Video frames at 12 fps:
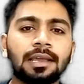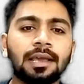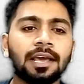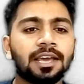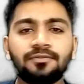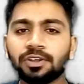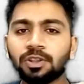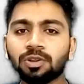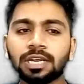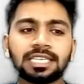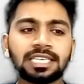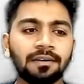If you know
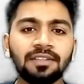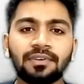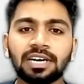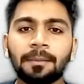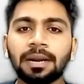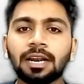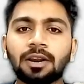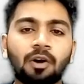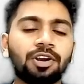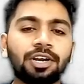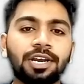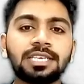that 7 fundamental
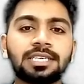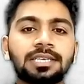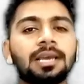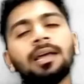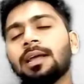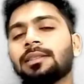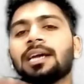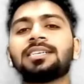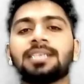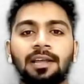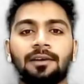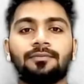quantities, that's
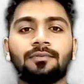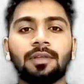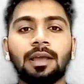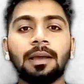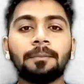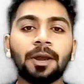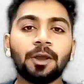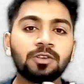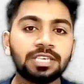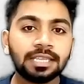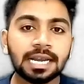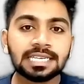enough. By
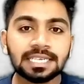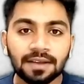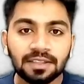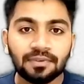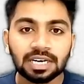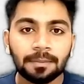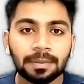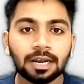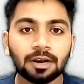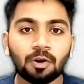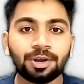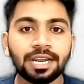using that 7 fundamental
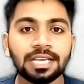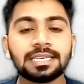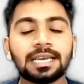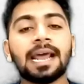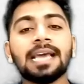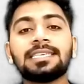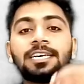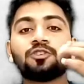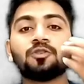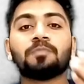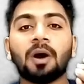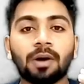quantities rising
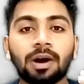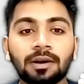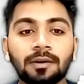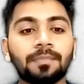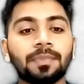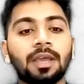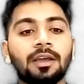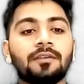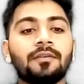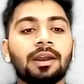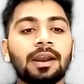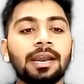to power,
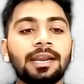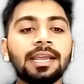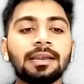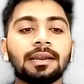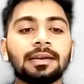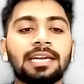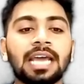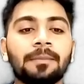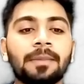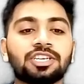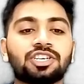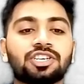we are writing
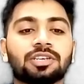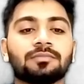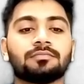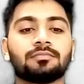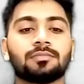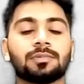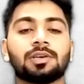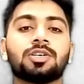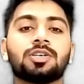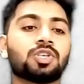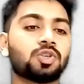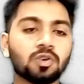dimension.
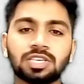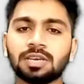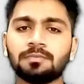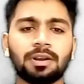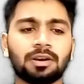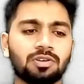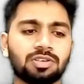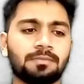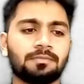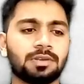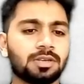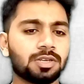So simple concept.
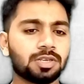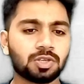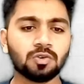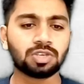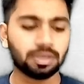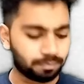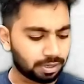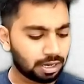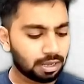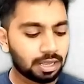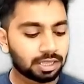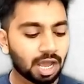So simple.
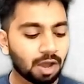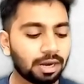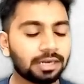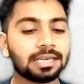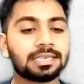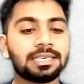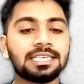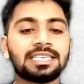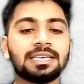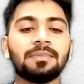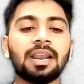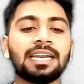Now let us see
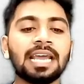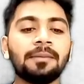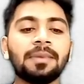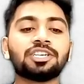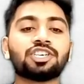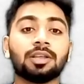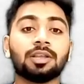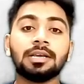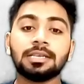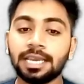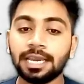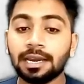similarly dimension.
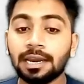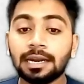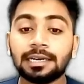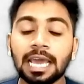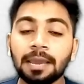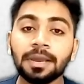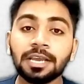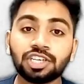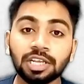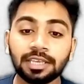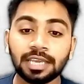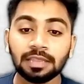See,
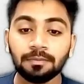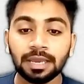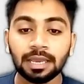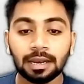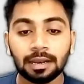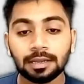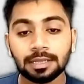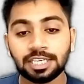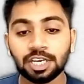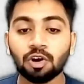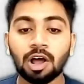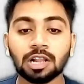dimension can be
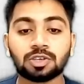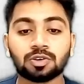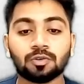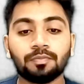0 also.